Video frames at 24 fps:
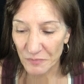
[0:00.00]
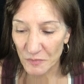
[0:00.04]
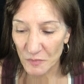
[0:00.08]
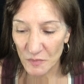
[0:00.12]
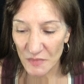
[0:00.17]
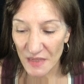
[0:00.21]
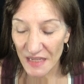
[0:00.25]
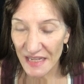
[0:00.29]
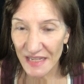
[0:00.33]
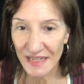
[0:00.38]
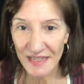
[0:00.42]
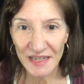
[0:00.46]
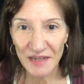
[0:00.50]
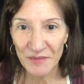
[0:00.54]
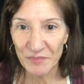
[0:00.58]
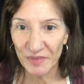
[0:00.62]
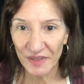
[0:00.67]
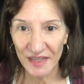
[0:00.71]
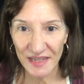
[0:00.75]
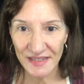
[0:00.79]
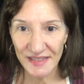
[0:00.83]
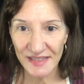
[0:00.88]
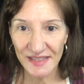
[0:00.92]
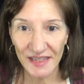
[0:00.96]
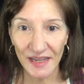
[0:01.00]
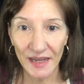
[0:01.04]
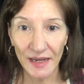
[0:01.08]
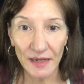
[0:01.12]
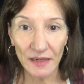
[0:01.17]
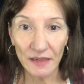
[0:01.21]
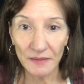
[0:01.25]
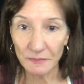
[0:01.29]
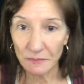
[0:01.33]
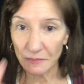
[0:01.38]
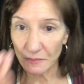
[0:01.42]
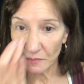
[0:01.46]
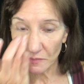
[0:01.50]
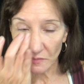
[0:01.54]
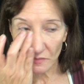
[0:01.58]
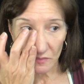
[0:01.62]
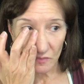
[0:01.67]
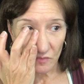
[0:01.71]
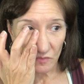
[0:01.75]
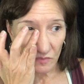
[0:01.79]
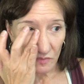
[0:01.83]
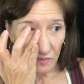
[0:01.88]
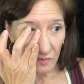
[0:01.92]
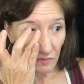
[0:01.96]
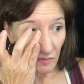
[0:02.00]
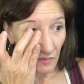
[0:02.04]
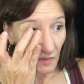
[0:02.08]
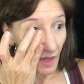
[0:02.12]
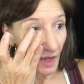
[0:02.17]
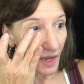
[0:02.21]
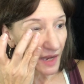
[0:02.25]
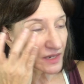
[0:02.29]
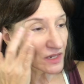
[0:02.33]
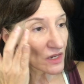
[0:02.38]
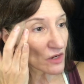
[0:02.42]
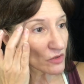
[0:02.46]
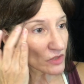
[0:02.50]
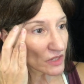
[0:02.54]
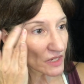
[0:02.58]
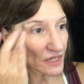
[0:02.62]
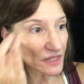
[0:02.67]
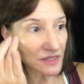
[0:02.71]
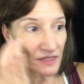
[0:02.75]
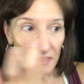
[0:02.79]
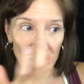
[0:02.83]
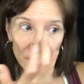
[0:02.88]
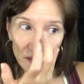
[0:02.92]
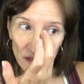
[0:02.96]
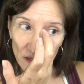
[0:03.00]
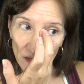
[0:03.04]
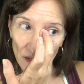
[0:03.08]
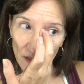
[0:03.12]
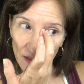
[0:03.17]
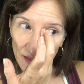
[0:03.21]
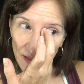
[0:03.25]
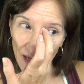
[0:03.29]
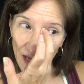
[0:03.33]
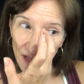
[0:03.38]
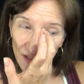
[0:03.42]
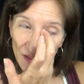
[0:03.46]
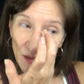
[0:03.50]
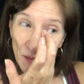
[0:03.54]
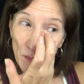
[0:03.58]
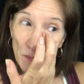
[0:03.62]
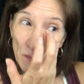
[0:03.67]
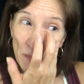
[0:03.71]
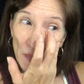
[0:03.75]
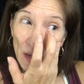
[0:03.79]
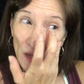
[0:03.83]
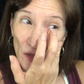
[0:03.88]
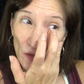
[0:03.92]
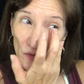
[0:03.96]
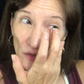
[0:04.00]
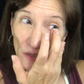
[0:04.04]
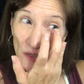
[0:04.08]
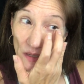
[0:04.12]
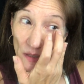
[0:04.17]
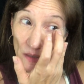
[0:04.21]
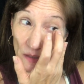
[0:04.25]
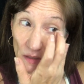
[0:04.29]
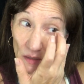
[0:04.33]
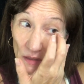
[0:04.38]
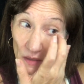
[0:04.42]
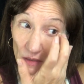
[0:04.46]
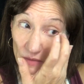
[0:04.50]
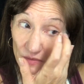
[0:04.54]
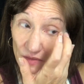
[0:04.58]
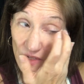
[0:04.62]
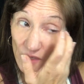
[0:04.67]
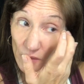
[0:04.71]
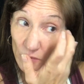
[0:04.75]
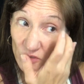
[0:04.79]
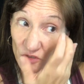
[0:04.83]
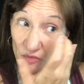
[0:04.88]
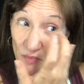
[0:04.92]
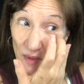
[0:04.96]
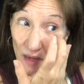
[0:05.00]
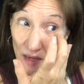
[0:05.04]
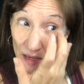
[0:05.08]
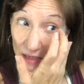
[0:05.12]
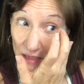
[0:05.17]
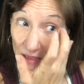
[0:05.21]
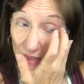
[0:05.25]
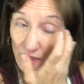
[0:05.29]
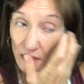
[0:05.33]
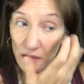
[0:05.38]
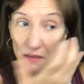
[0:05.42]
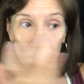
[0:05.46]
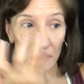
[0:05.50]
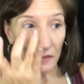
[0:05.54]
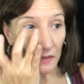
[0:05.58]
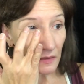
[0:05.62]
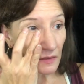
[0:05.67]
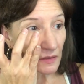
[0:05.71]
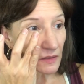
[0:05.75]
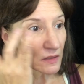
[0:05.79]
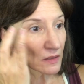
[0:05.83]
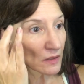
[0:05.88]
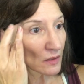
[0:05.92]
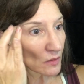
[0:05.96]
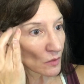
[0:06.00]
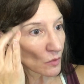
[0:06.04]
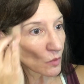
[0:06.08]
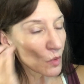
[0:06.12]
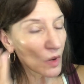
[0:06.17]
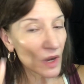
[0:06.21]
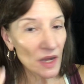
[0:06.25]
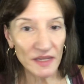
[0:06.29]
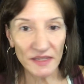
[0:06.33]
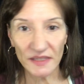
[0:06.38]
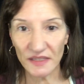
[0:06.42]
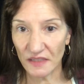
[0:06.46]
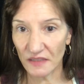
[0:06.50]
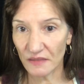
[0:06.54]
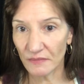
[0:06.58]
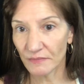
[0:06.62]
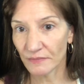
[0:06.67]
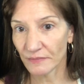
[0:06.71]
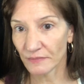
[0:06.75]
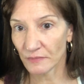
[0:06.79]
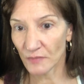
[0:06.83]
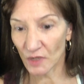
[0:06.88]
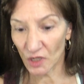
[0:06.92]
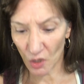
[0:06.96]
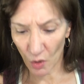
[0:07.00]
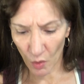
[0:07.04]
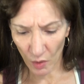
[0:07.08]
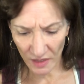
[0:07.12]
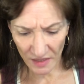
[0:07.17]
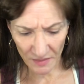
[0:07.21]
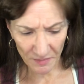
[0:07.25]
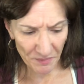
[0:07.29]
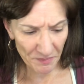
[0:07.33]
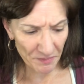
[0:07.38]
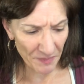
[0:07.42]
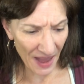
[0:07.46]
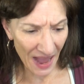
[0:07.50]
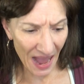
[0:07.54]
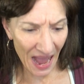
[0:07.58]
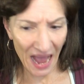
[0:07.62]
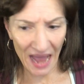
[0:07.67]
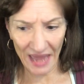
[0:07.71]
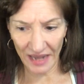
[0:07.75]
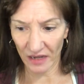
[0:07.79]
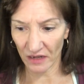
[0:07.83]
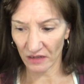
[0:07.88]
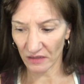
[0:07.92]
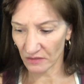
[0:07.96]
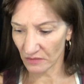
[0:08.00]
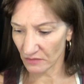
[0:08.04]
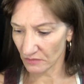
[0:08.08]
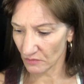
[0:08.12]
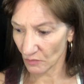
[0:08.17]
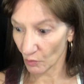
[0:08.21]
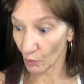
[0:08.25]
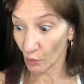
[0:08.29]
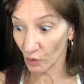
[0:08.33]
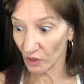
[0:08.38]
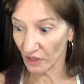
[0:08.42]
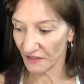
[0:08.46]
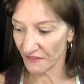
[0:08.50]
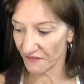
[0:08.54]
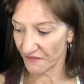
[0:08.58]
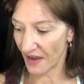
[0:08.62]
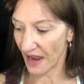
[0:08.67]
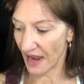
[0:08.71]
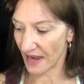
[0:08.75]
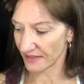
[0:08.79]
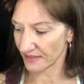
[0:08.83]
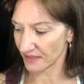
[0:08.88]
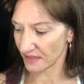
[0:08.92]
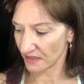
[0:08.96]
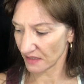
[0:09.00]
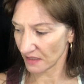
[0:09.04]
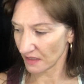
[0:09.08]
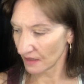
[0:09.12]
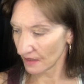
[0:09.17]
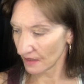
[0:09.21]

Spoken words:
hidden in plain sight. I noticed that the milk that I was buying was going bad really fast.